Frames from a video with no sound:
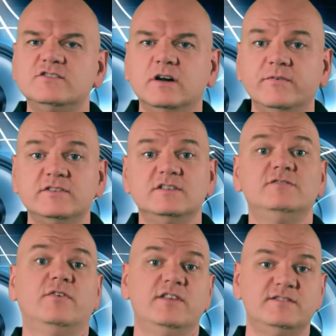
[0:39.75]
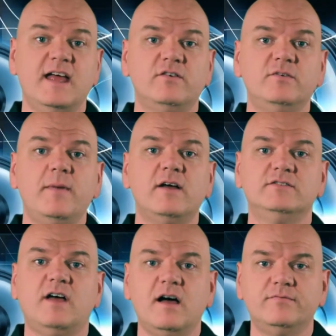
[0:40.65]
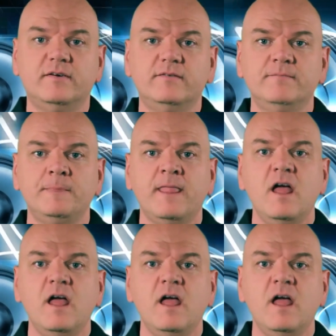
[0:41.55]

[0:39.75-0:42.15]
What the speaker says: surfaces for the sound to bounce off of.